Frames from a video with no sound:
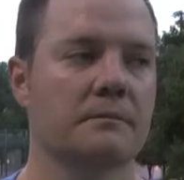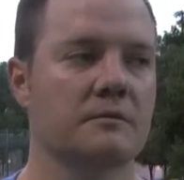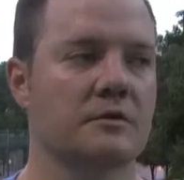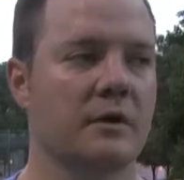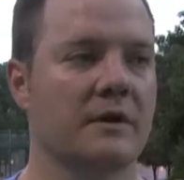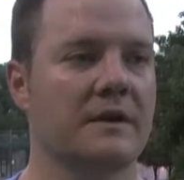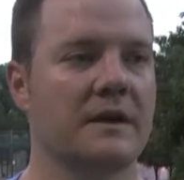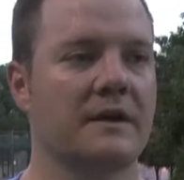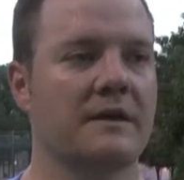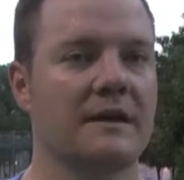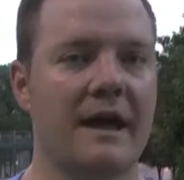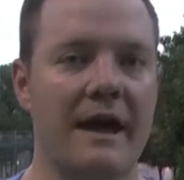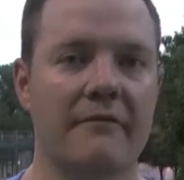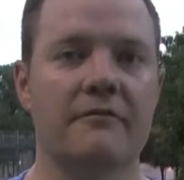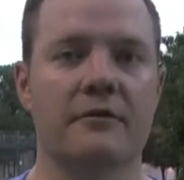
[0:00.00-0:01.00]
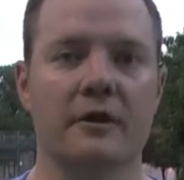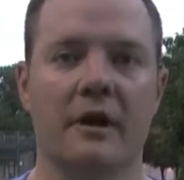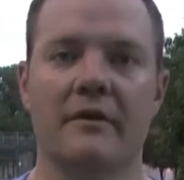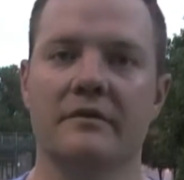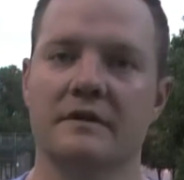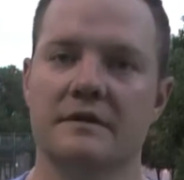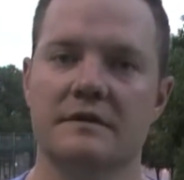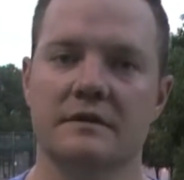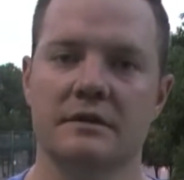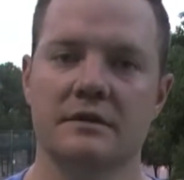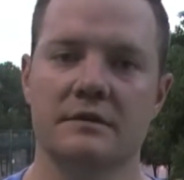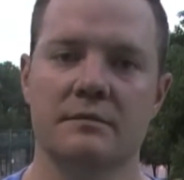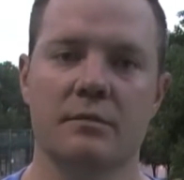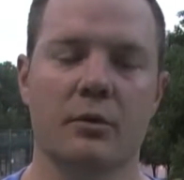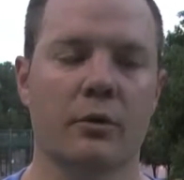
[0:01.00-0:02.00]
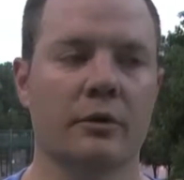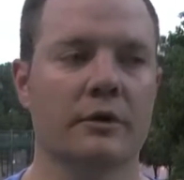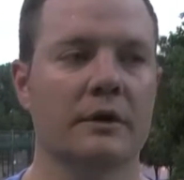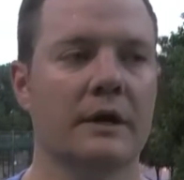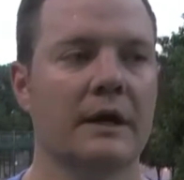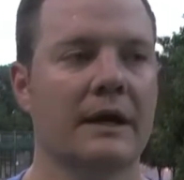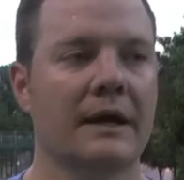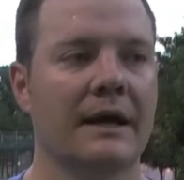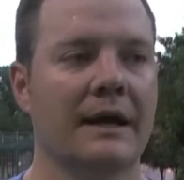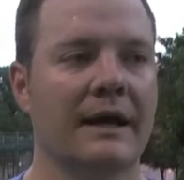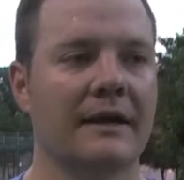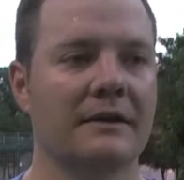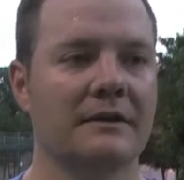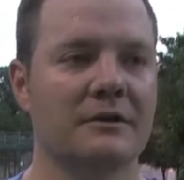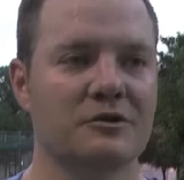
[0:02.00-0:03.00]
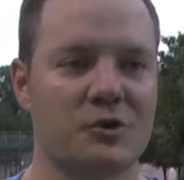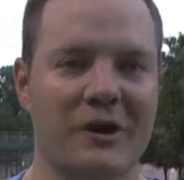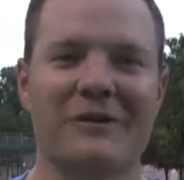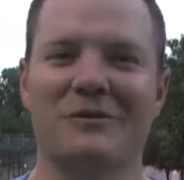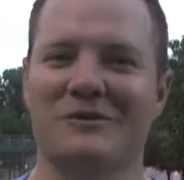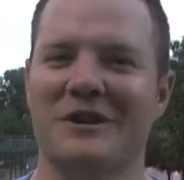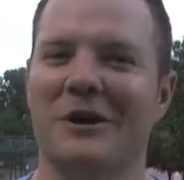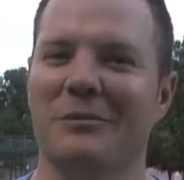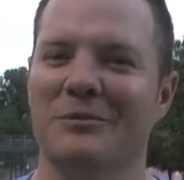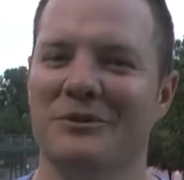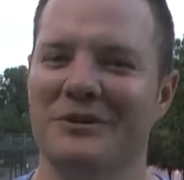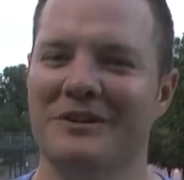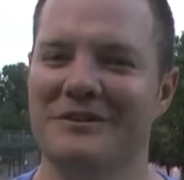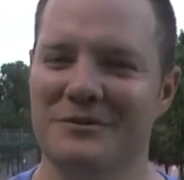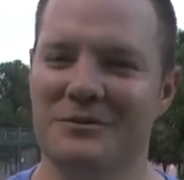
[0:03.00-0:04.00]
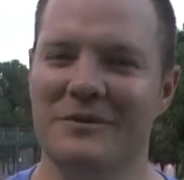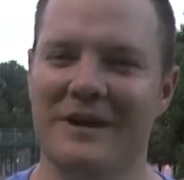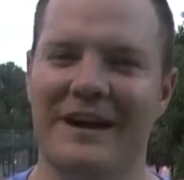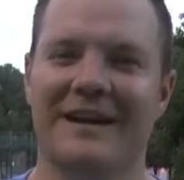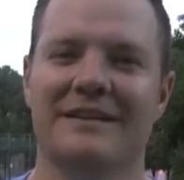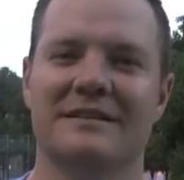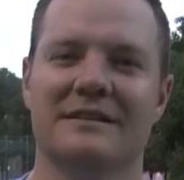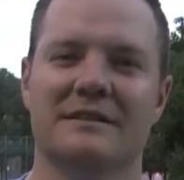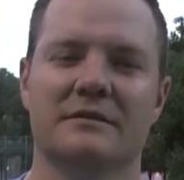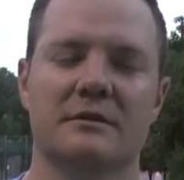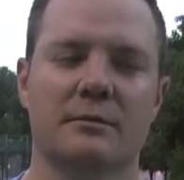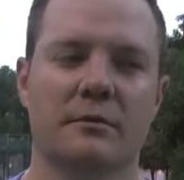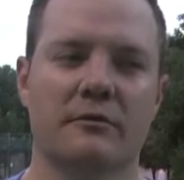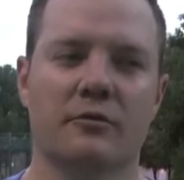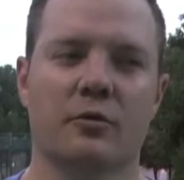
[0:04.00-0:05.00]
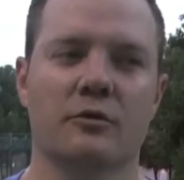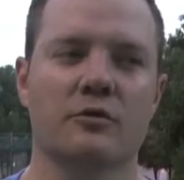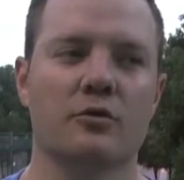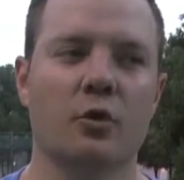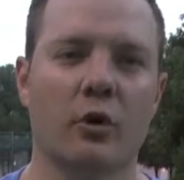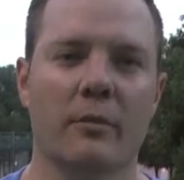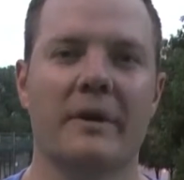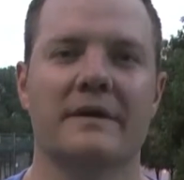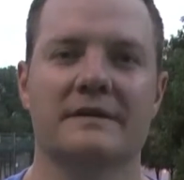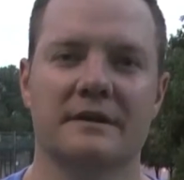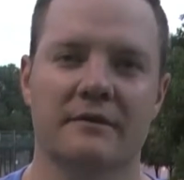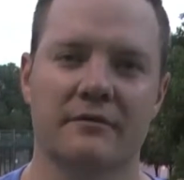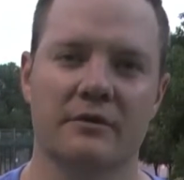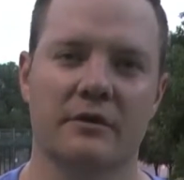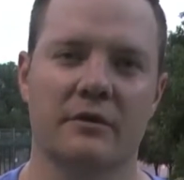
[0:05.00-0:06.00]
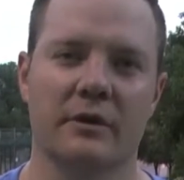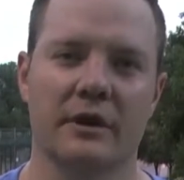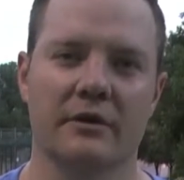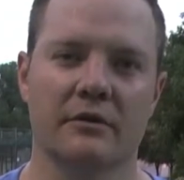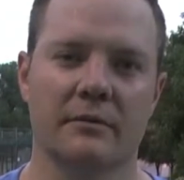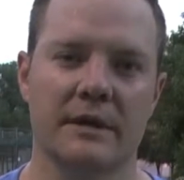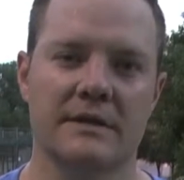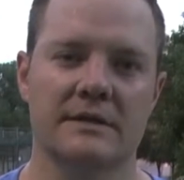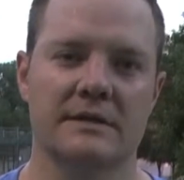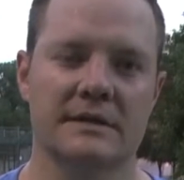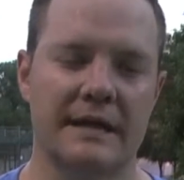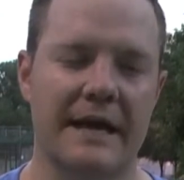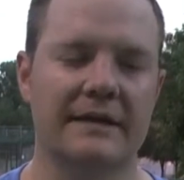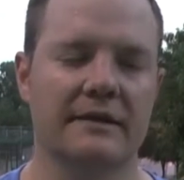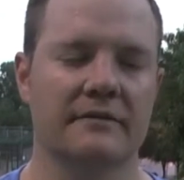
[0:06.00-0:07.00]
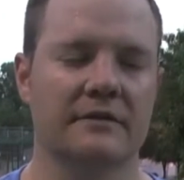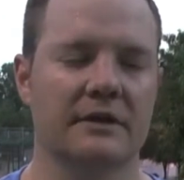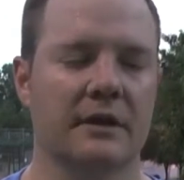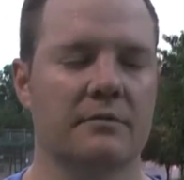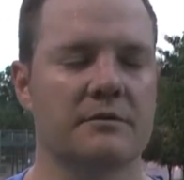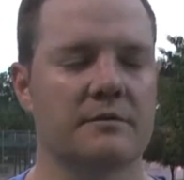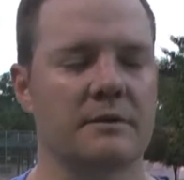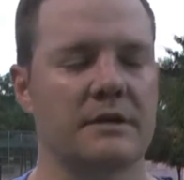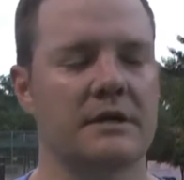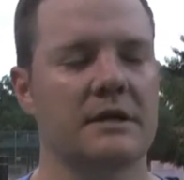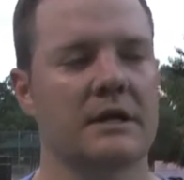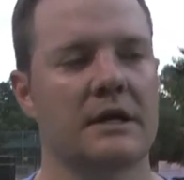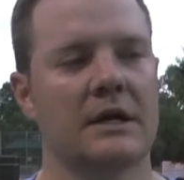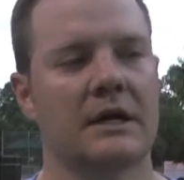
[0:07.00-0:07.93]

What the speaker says: So I think the effort obviously is important, and the trainers help you to do that, to put forth your best effort on a regular basis. That definitely helps me.